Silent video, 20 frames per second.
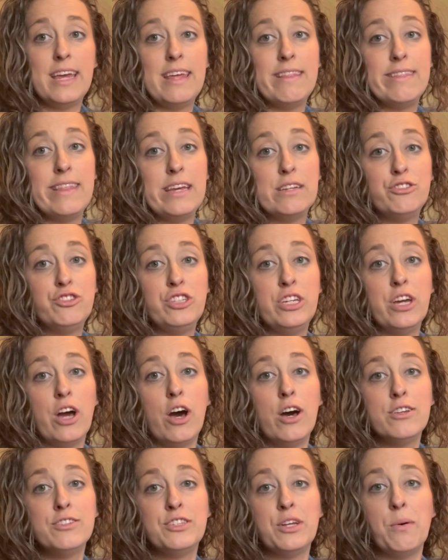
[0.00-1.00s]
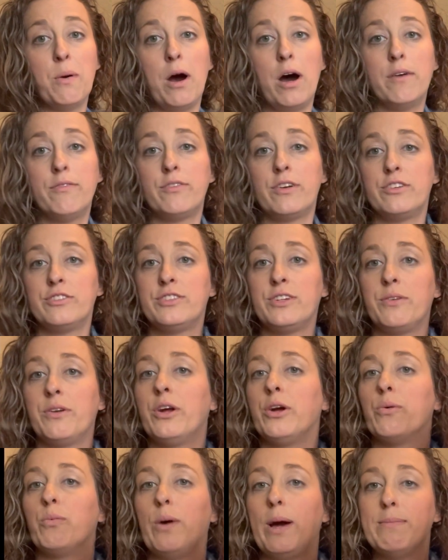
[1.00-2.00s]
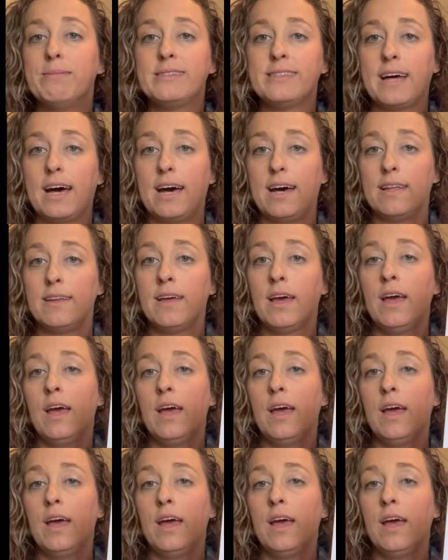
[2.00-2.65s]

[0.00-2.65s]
and then she also offers on her website